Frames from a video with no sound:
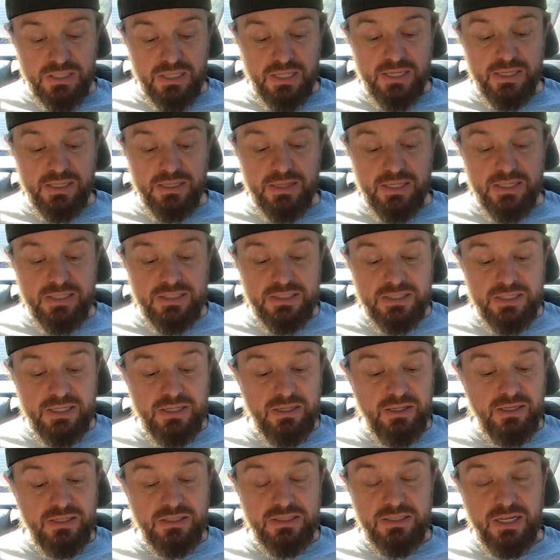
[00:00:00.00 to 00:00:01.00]
like they
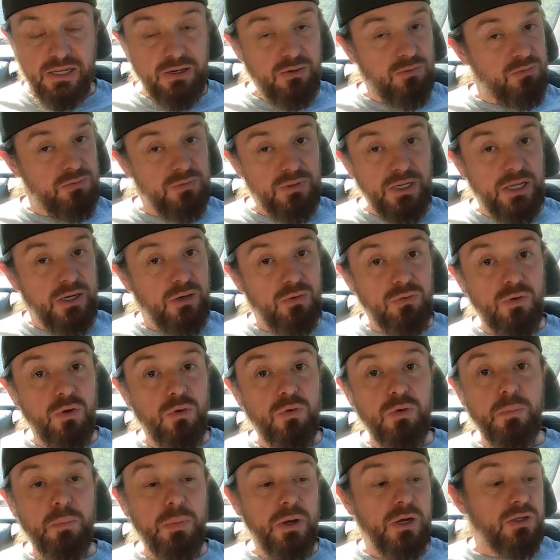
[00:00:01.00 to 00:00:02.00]
send this. I don't
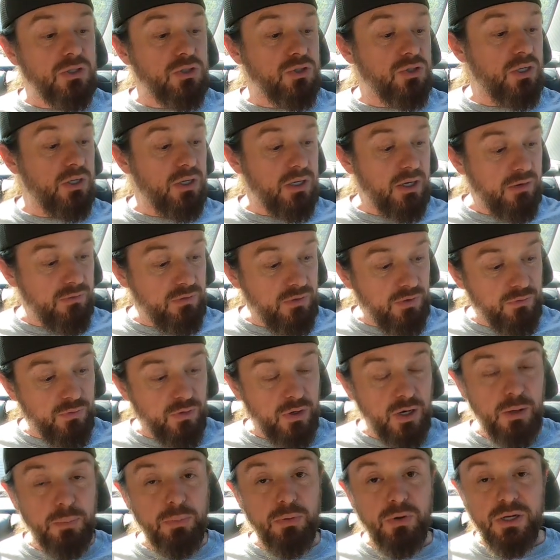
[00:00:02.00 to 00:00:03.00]
own a box truck. I've
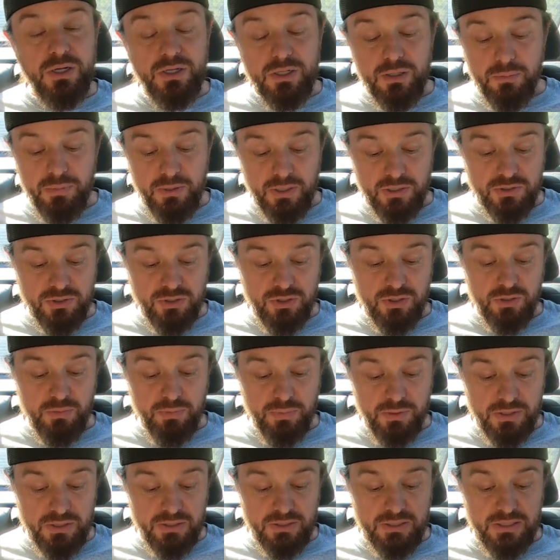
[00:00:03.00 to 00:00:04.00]
never operated a box truck,
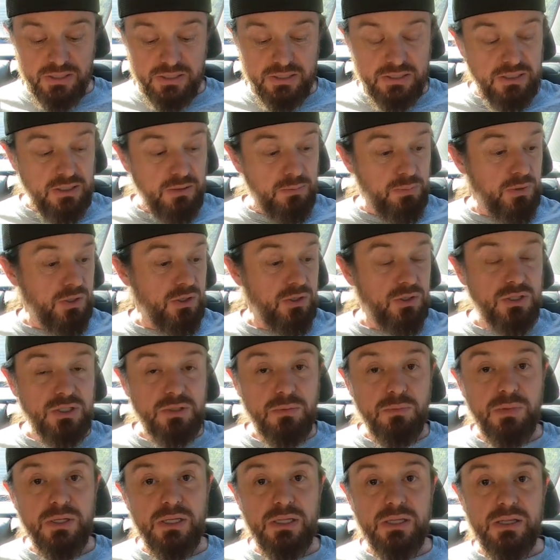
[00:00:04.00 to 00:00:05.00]
but it does appear
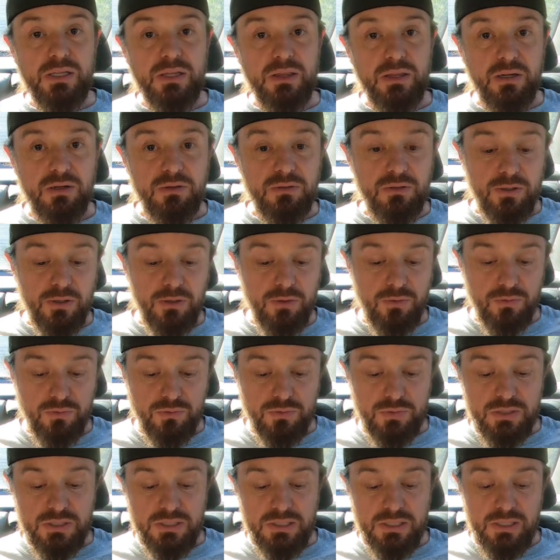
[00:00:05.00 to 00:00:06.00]
to me that their
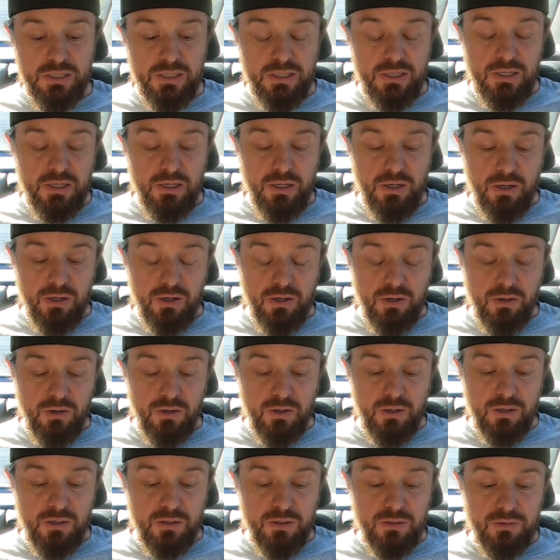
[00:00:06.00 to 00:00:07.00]
loads
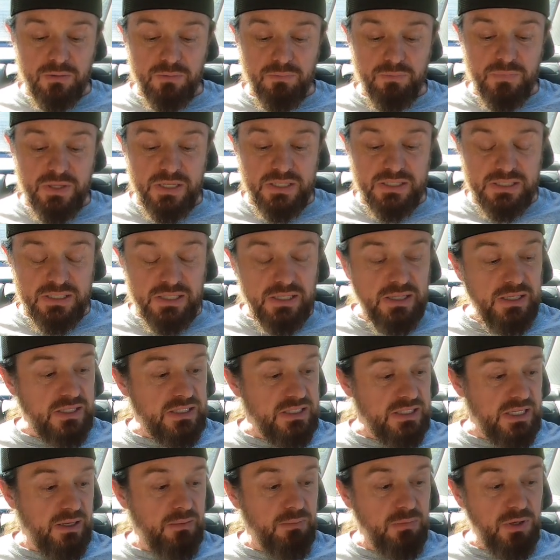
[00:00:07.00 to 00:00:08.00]
they send the
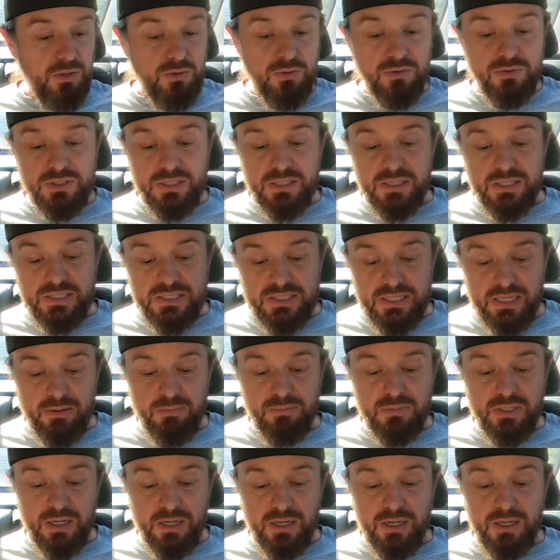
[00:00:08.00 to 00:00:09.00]
same loads at the
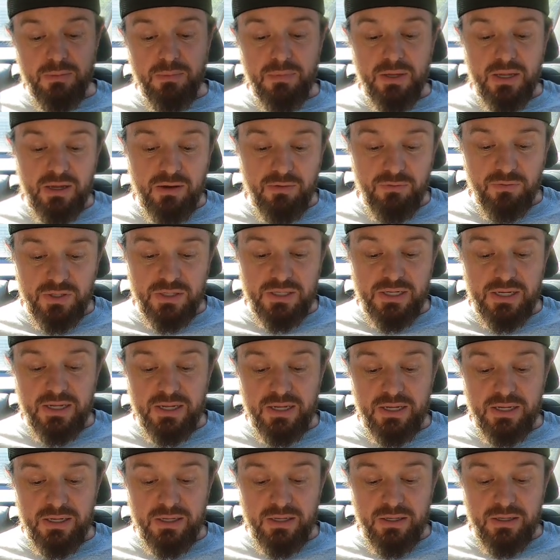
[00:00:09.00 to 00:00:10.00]
same time every
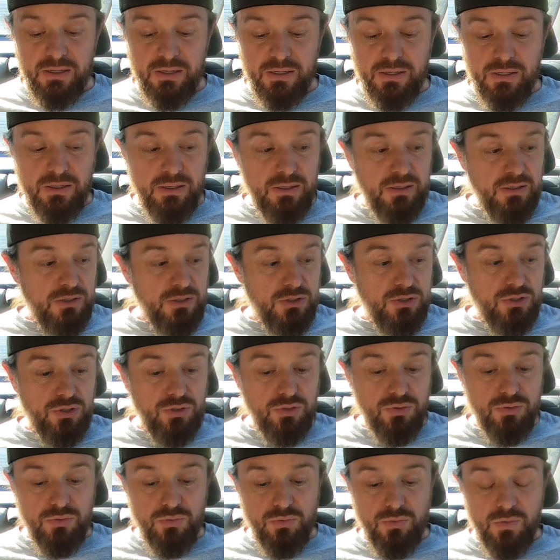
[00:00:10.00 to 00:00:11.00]
day
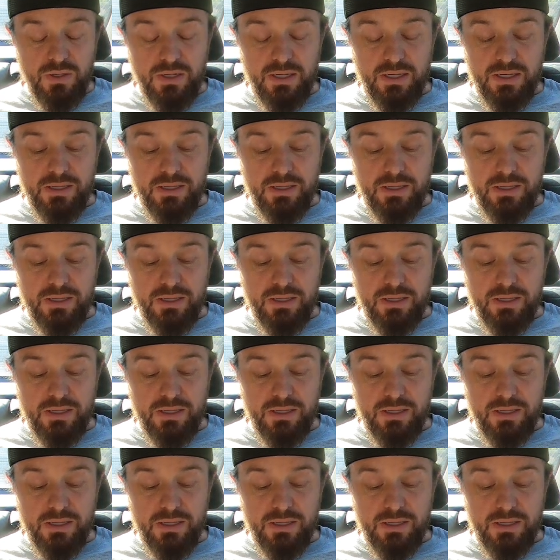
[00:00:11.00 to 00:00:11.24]
to